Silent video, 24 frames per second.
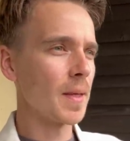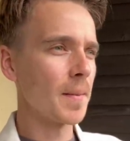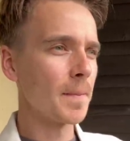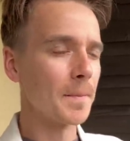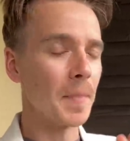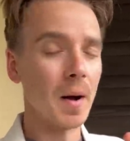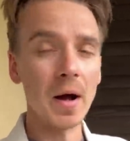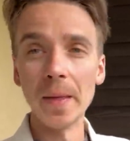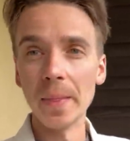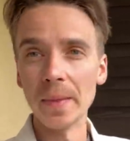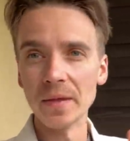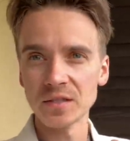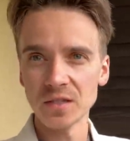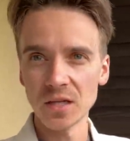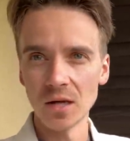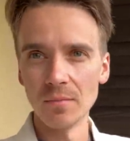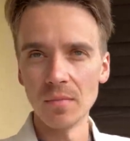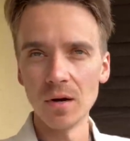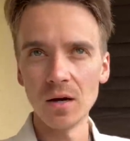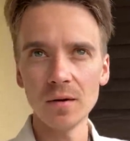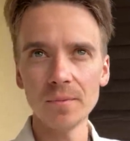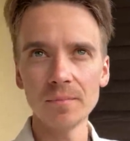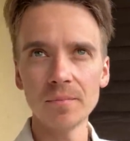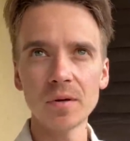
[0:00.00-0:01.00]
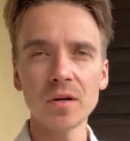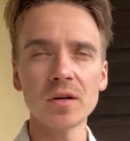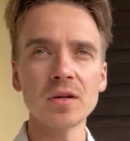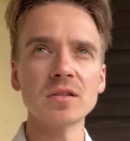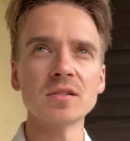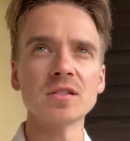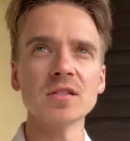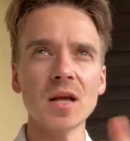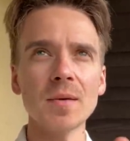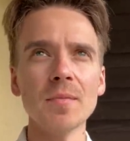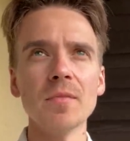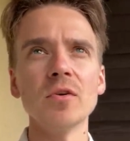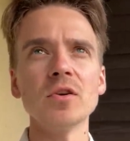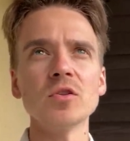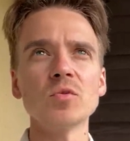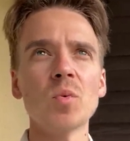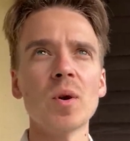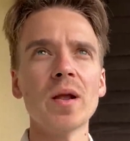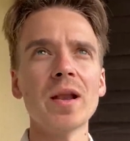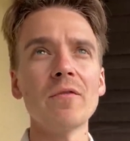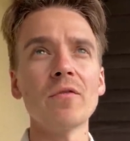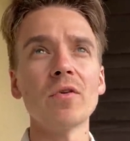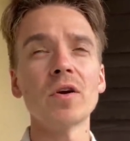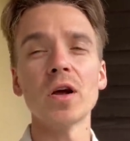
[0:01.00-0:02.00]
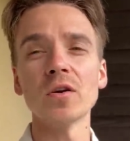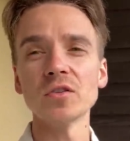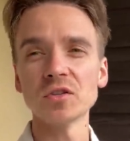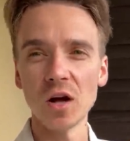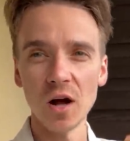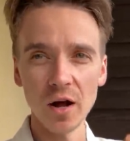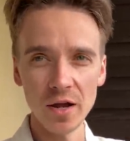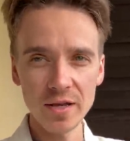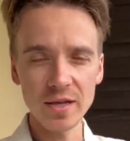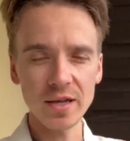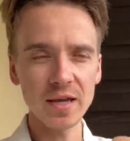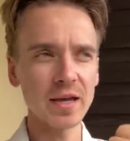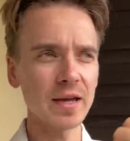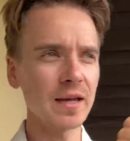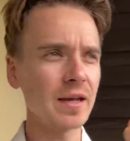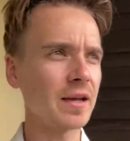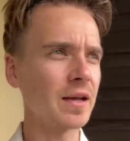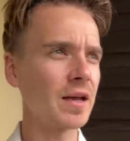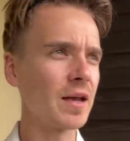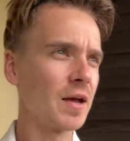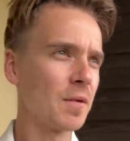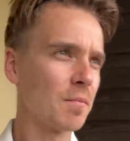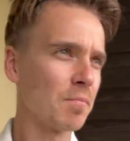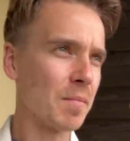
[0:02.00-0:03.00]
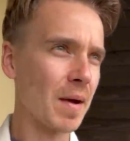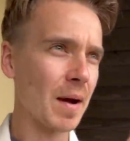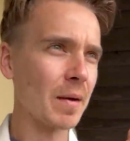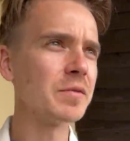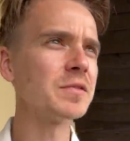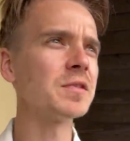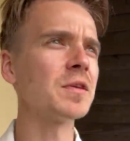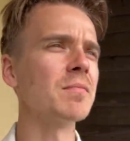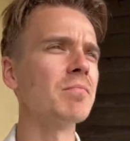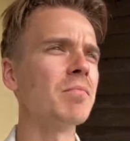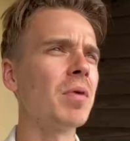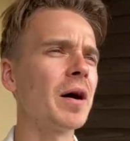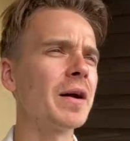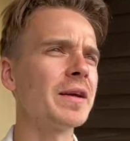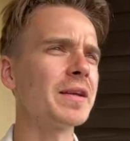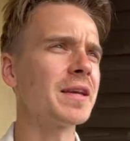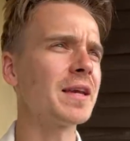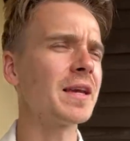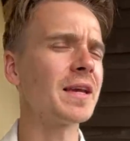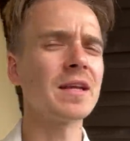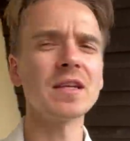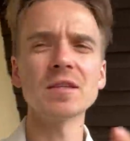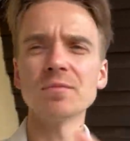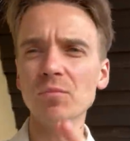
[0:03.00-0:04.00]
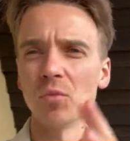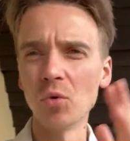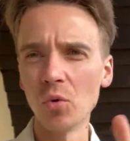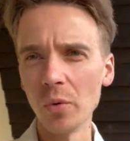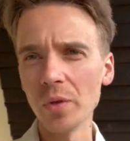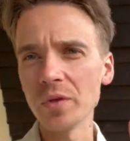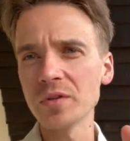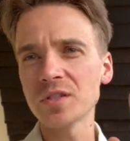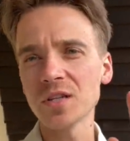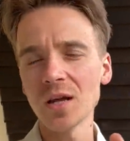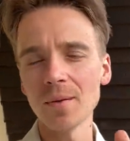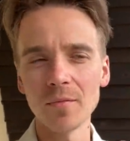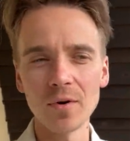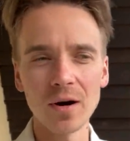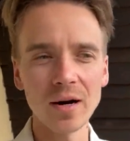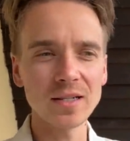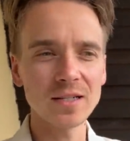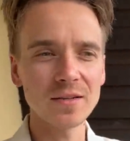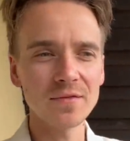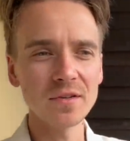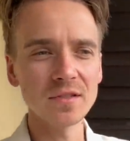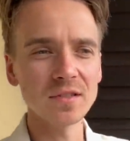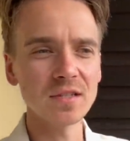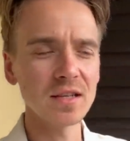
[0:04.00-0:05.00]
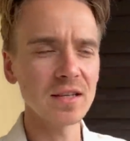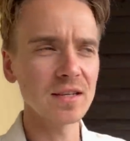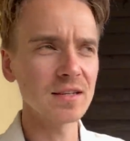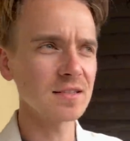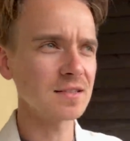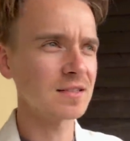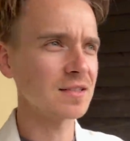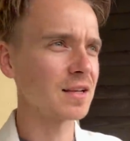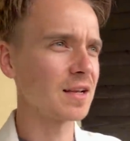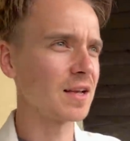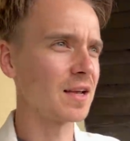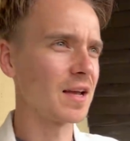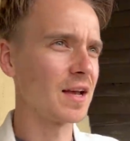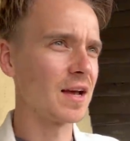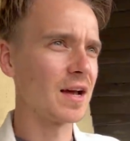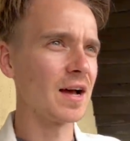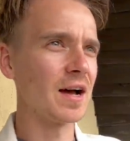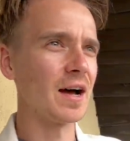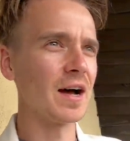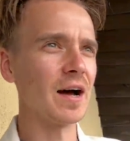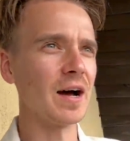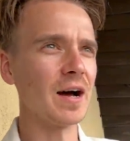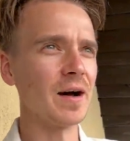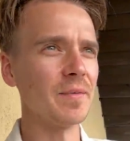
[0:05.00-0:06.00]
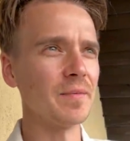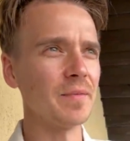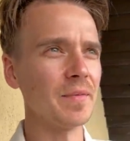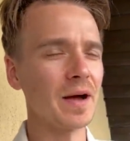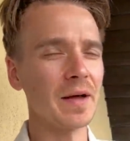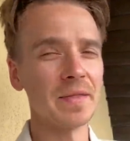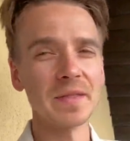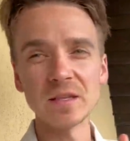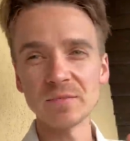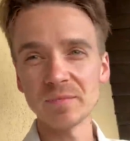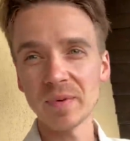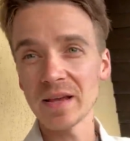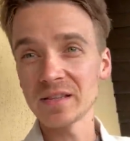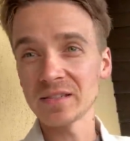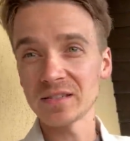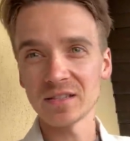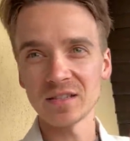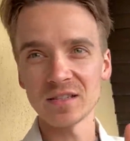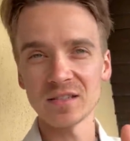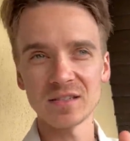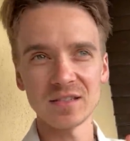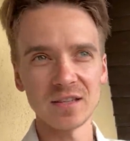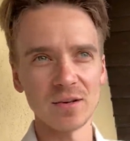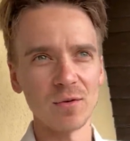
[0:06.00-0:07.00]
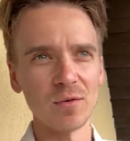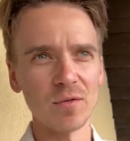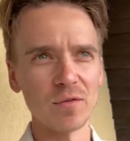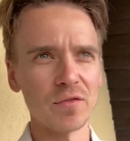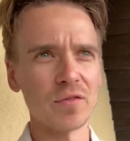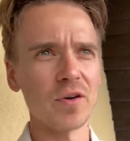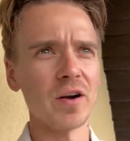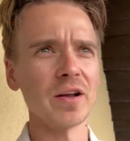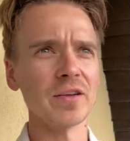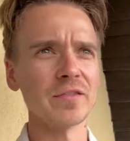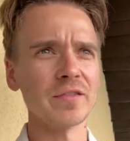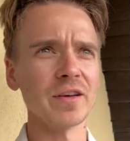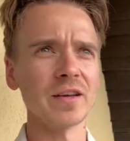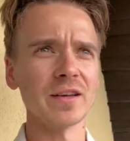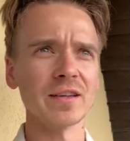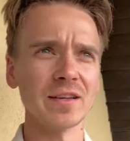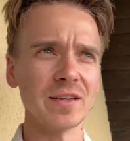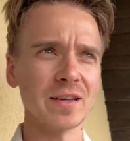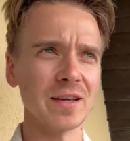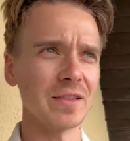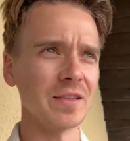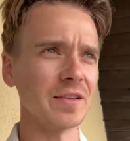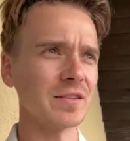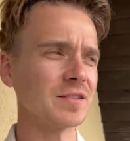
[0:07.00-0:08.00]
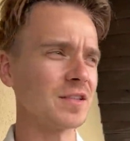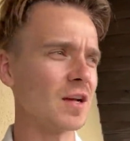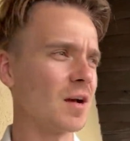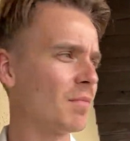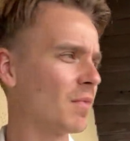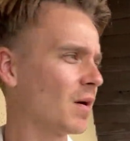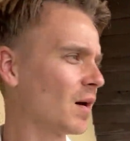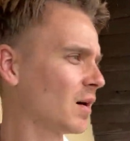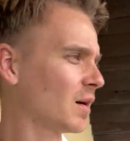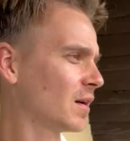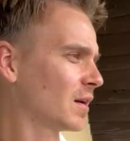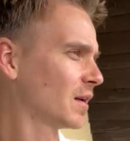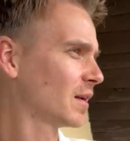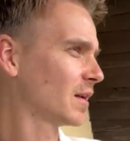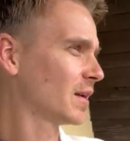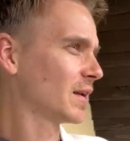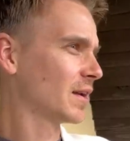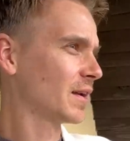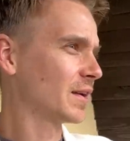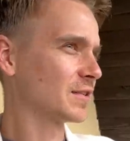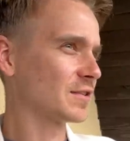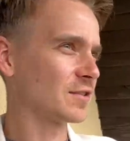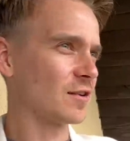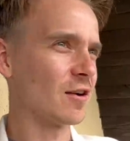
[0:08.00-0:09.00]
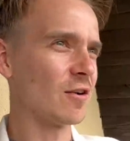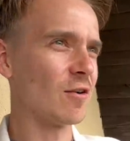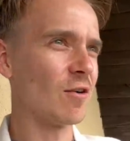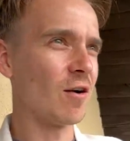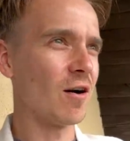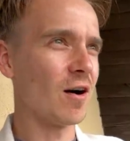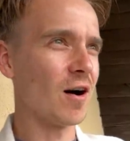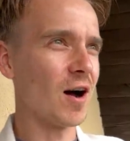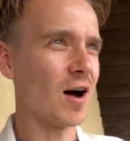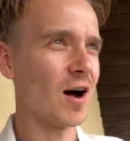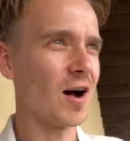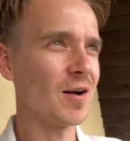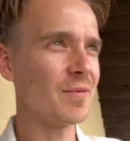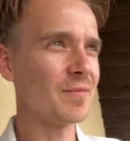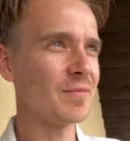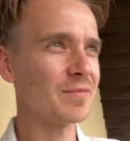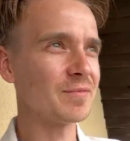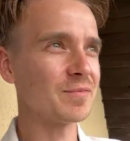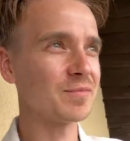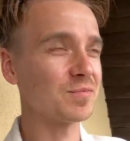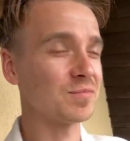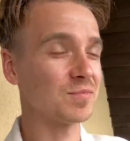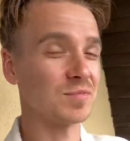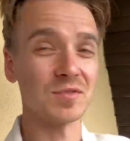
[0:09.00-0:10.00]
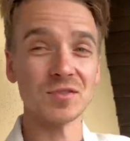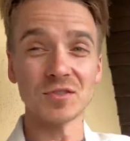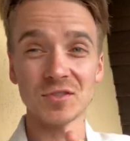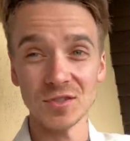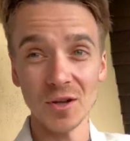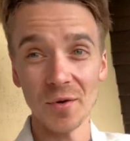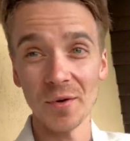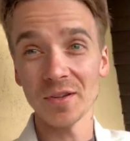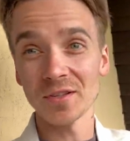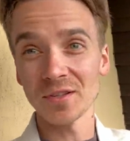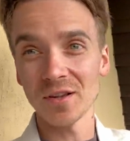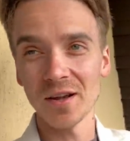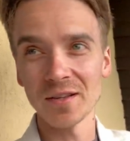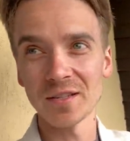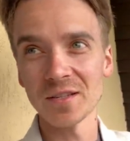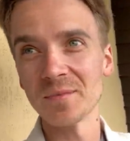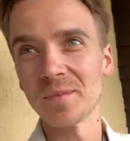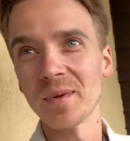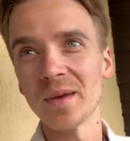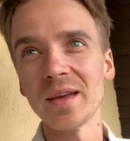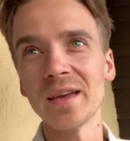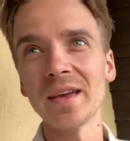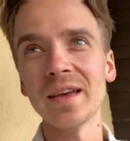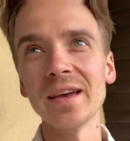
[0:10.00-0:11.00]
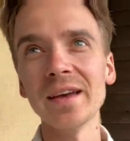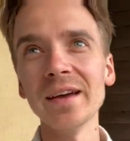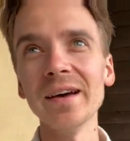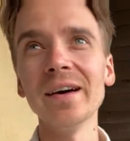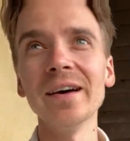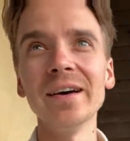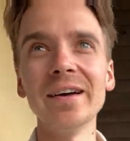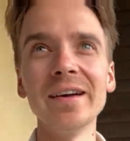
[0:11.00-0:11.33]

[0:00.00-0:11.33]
but in the summer because summer is when everyone goes hiking mountain biking it's more the summer activities um, and these places are still thriving in the summer. So I'm so excited to be here.